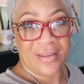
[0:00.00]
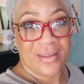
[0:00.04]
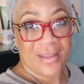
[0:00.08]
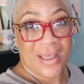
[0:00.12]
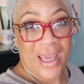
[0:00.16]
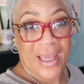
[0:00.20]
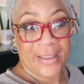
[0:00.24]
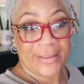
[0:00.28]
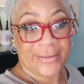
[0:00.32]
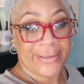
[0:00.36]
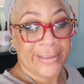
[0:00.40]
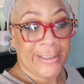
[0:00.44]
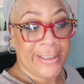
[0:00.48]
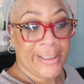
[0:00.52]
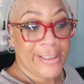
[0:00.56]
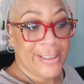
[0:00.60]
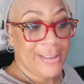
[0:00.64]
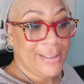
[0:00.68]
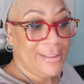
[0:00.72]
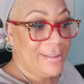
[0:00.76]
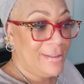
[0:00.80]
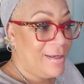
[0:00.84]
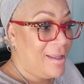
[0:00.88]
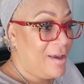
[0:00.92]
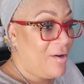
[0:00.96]
and that
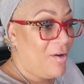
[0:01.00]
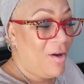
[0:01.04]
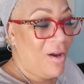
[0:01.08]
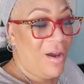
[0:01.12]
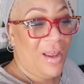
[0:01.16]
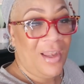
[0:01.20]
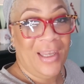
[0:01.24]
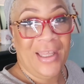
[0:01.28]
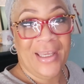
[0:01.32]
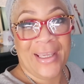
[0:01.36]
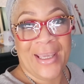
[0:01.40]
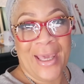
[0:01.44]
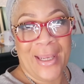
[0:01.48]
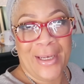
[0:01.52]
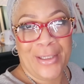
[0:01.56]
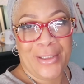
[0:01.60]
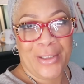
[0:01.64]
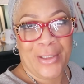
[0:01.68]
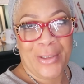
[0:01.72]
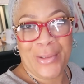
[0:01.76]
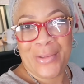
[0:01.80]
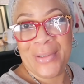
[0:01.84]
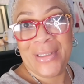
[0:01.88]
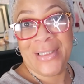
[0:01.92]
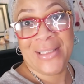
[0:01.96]
done. Now all I gotta
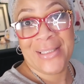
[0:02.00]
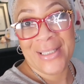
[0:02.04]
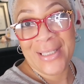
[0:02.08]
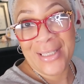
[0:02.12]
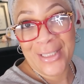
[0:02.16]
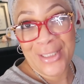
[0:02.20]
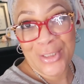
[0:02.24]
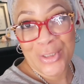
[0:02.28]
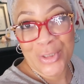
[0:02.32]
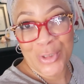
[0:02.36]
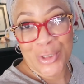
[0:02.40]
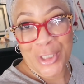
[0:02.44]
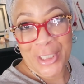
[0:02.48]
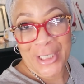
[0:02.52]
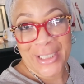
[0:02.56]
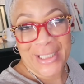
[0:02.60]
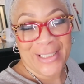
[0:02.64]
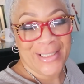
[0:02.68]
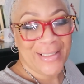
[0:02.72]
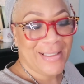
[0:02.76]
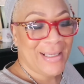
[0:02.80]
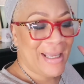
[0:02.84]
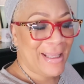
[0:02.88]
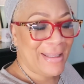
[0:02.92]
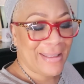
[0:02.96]
do is get a
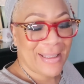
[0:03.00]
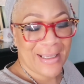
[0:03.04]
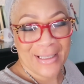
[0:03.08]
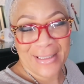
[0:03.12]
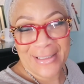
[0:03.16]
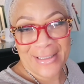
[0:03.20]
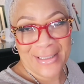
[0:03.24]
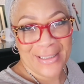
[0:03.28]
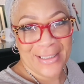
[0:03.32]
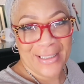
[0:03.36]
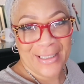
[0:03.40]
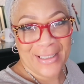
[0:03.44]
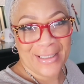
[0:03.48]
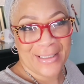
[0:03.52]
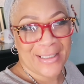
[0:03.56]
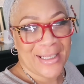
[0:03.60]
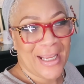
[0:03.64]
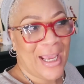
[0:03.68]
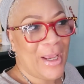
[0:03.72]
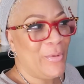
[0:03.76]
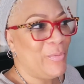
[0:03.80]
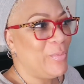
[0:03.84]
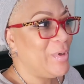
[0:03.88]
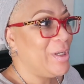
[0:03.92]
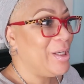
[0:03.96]
tray, and that's it.
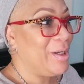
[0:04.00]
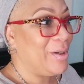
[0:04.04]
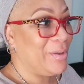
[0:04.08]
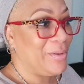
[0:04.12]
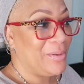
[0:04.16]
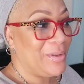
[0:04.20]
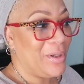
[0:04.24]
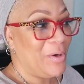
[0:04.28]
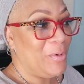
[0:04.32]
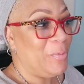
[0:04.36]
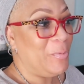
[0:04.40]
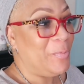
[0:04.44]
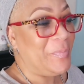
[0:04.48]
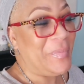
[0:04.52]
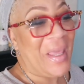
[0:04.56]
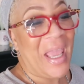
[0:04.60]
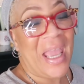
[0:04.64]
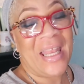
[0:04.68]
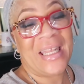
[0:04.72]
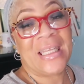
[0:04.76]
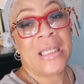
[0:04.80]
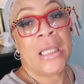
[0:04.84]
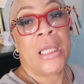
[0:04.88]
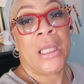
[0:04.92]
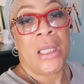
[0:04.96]
And we gonna hope
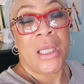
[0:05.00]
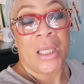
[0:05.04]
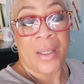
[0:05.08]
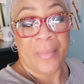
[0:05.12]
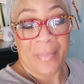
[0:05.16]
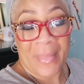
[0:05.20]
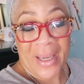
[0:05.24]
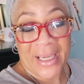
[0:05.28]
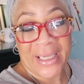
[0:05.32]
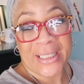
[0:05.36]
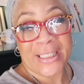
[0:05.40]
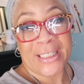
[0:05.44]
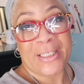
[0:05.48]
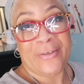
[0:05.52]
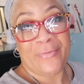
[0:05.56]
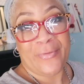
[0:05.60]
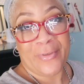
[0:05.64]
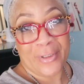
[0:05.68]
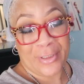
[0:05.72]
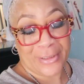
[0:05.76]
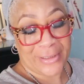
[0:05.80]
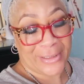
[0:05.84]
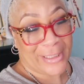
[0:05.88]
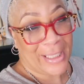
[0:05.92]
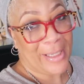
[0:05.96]
that Mikey D
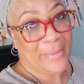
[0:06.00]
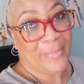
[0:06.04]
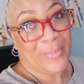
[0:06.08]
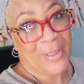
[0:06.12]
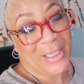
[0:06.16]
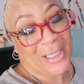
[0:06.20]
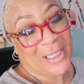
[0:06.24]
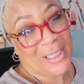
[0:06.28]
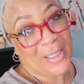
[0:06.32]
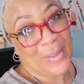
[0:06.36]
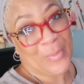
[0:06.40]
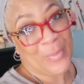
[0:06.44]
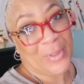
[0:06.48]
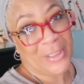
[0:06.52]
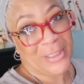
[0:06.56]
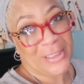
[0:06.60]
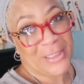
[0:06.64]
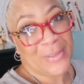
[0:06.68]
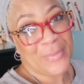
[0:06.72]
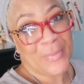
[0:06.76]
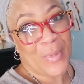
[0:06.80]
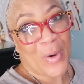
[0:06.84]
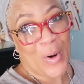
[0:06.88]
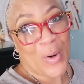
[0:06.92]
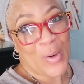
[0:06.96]
feels like picking up one
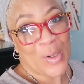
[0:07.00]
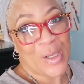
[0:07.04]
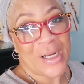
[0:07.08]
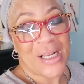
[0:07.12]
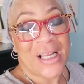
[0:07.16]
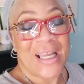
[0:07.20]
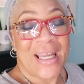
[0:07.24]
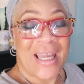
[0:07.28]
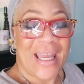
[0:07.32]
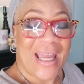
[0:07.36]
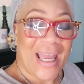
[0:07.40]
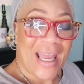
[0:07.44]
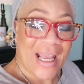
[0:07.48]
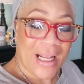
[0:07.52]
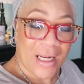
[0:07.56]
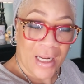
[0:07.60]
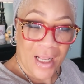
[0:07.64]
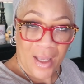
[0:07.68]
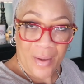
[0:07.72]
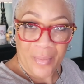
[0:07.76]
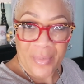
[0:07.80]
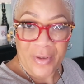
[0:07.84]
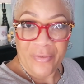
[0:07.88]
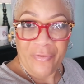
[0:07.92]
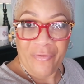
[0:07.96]
tomorrow, and
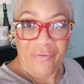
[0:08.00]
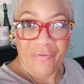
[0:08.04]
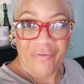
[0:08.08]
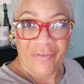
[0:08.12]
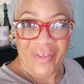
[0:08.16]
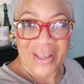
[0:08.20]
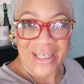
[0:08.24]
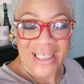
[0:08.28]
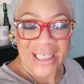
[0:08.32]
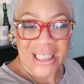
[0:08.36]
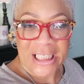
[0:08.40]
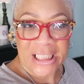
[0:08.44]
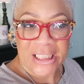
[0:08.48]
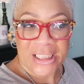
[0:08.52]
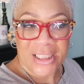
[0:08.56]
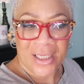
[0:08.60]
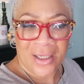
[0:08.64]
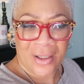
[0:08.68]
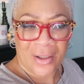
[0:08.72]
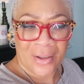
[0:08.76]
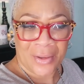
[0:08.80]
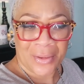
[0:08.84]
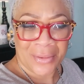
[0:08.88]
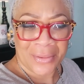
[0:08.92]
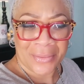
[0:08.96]
I'll be
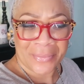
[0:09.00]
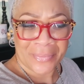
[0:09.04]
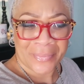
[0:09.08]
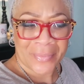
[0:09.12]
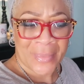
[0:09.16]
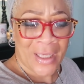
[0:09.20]
finito.